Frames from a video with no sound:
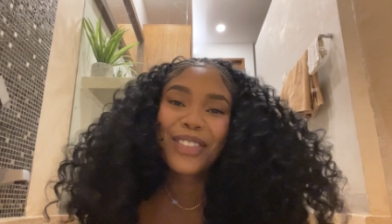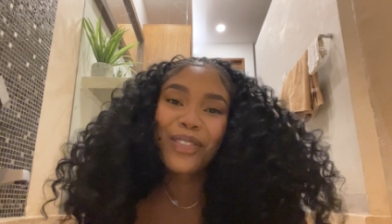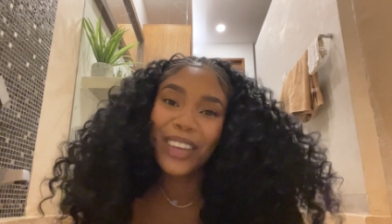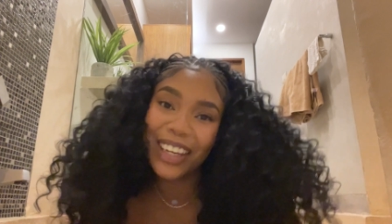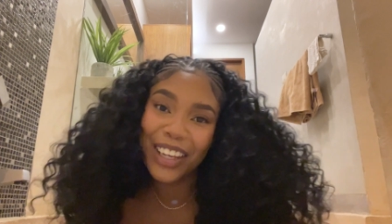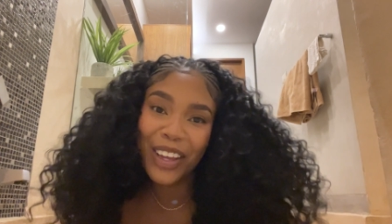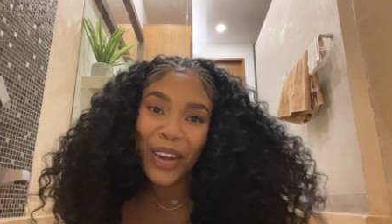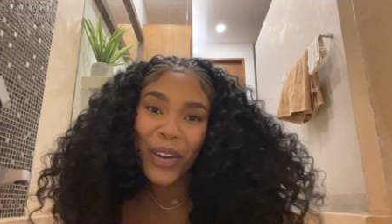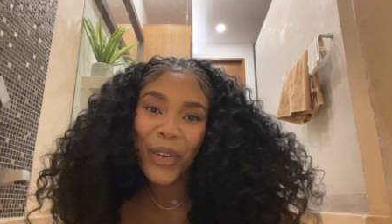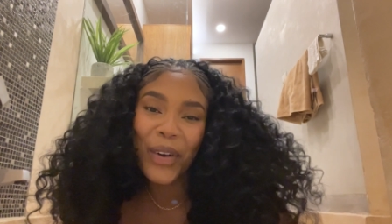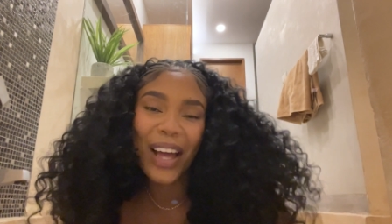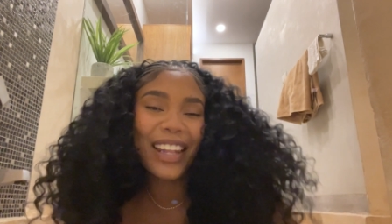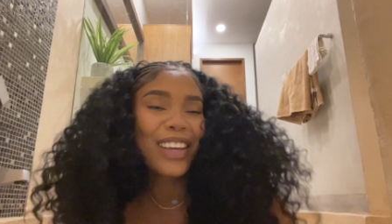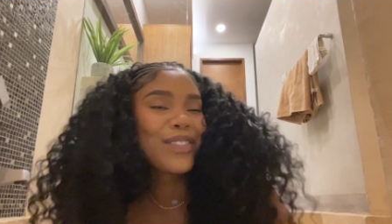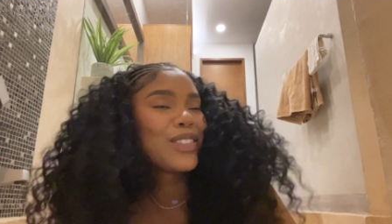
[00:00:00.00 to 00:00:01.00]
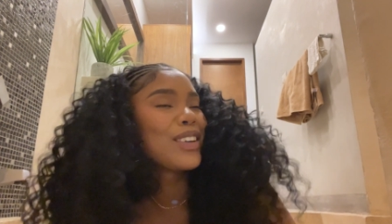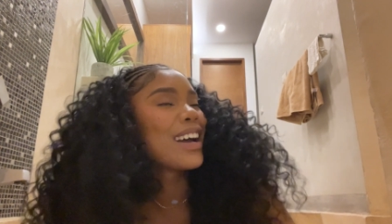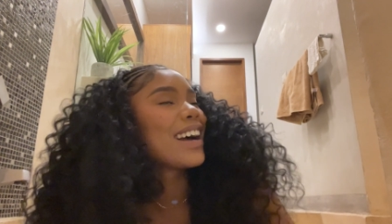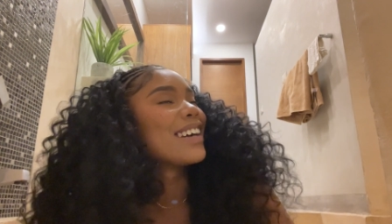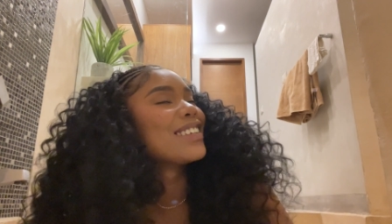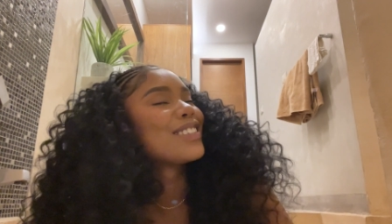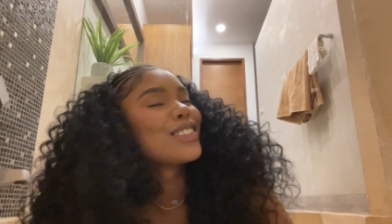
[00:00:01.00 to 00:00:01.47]
video. I love you
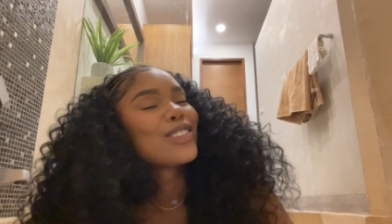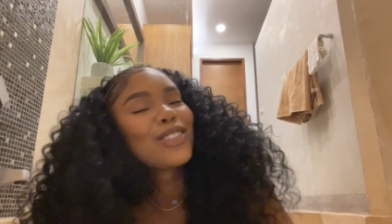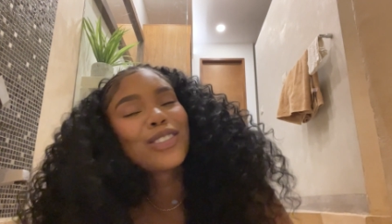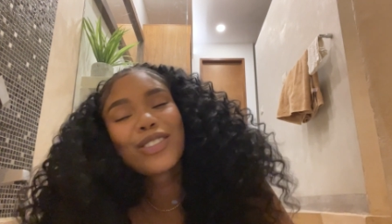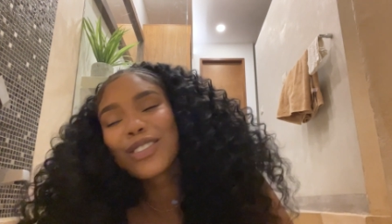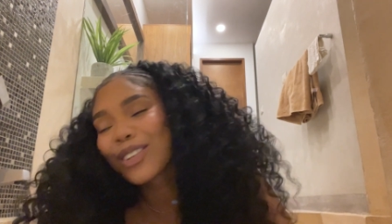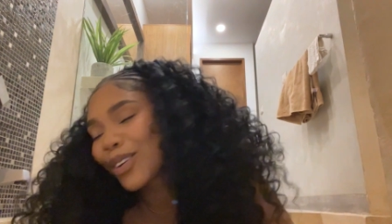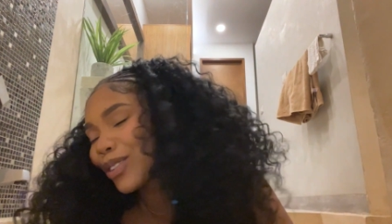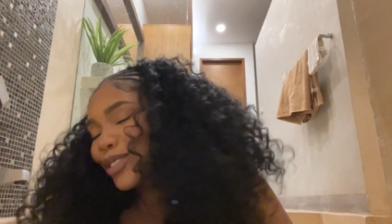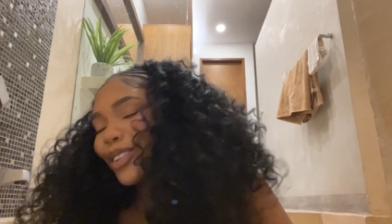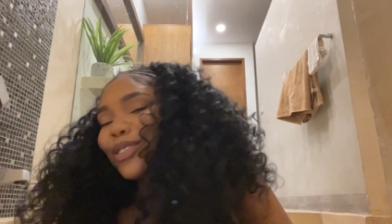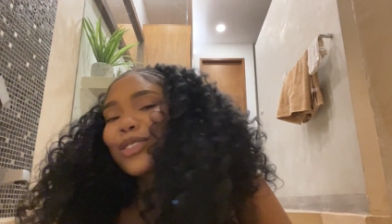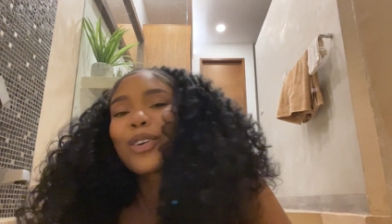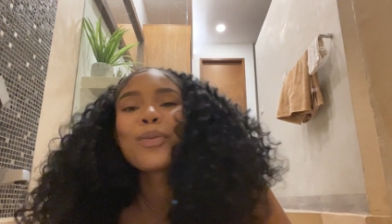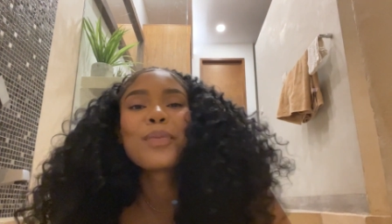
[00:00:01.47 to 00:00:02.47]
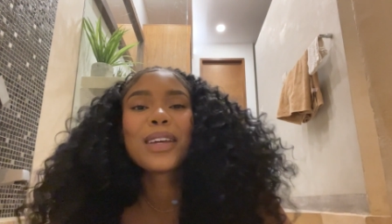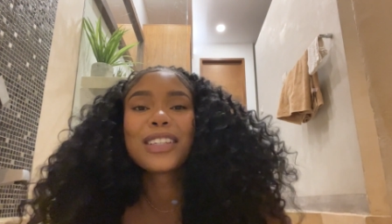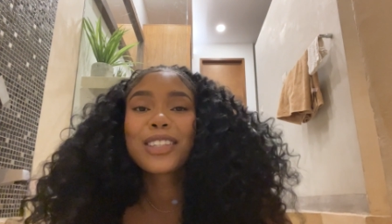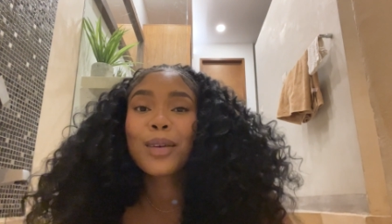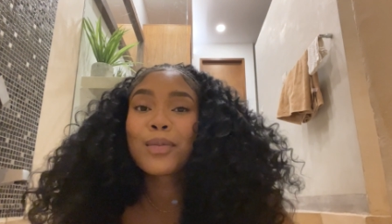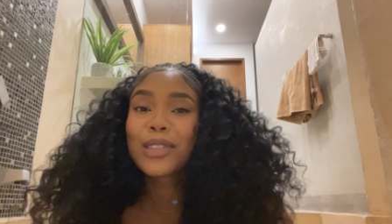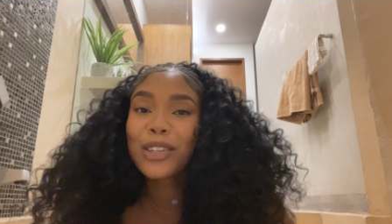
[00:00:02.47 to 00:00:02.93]
guys so, so, so
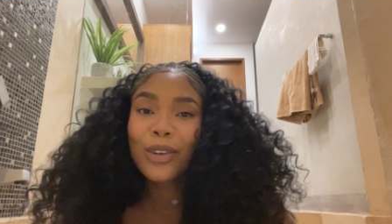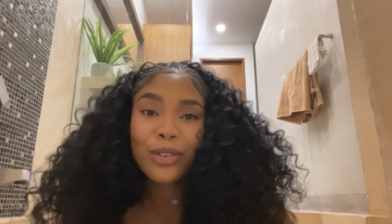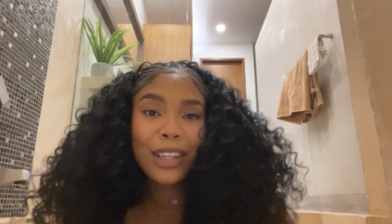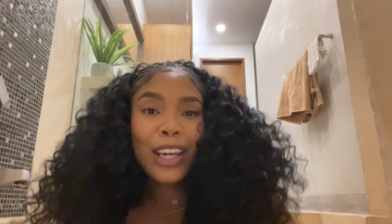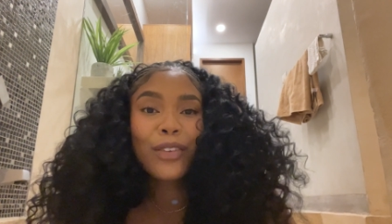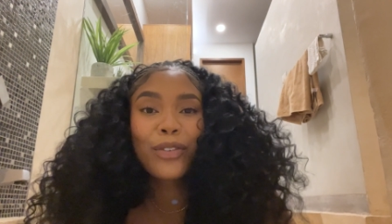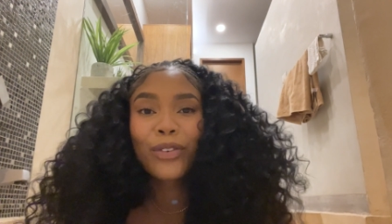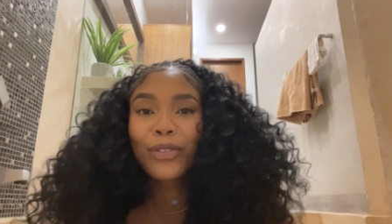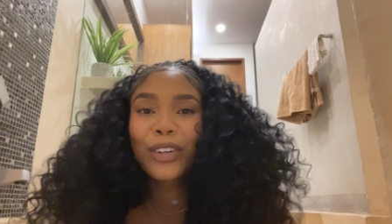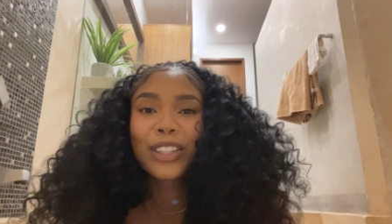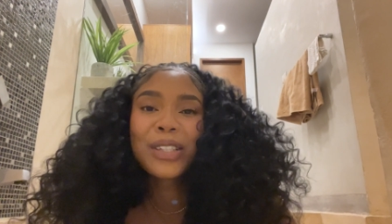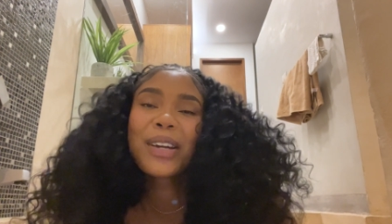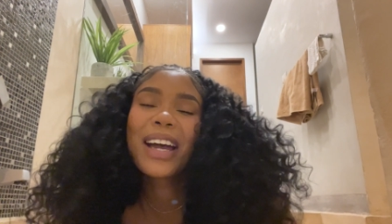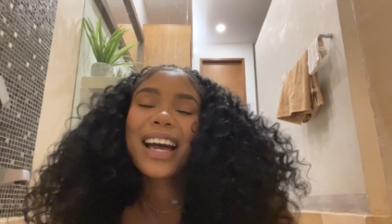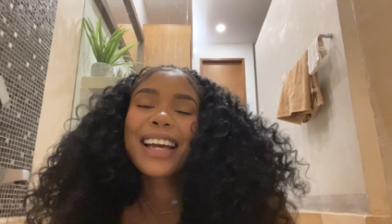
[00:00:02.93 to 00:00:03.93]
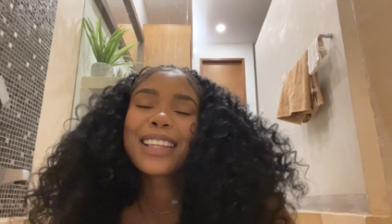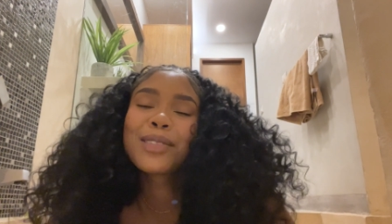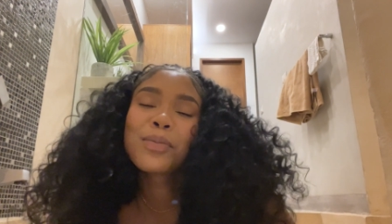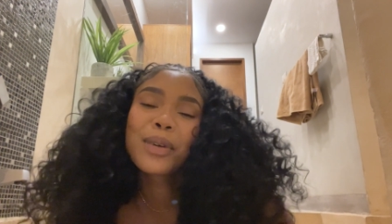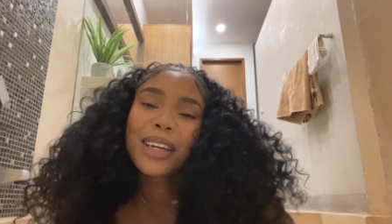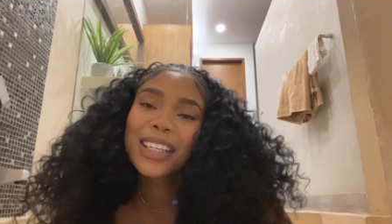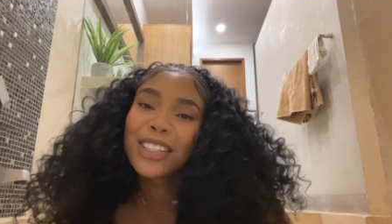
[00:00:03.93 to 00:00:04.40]
much. I'm so thankful for you guys.
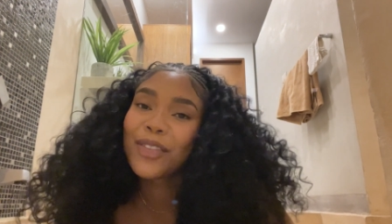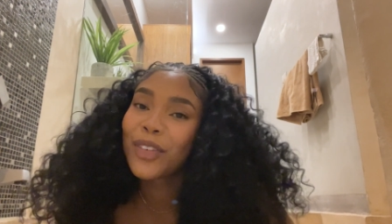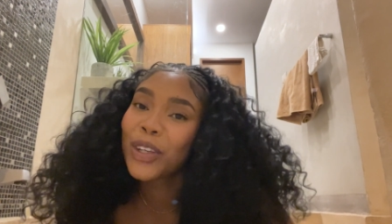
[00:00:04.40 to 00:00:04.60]
Because of